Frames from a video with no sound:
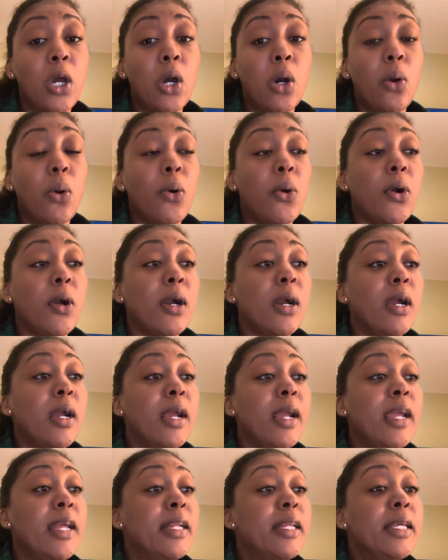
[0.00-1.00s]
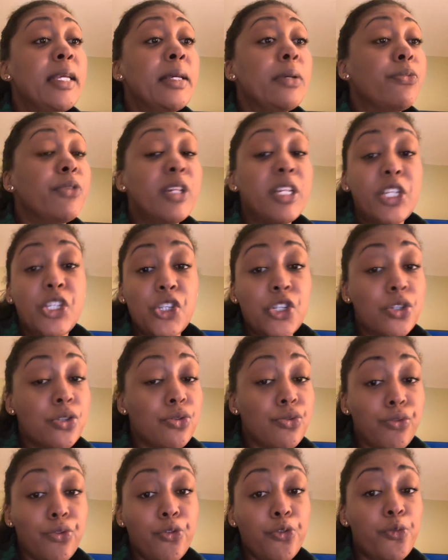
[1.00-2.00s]
or any religious
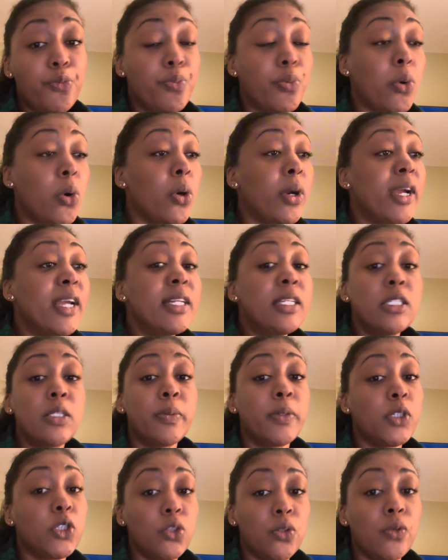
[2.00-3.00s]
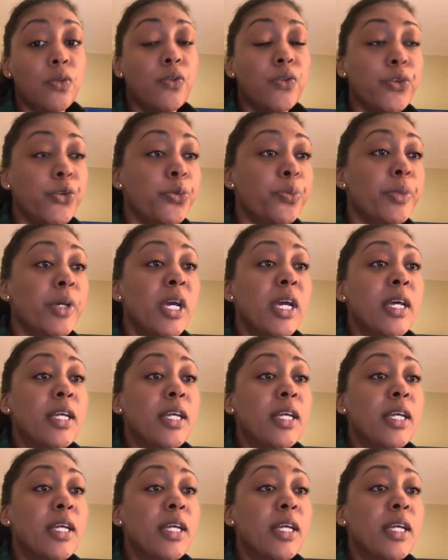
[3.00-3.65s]
group or any spiritual group.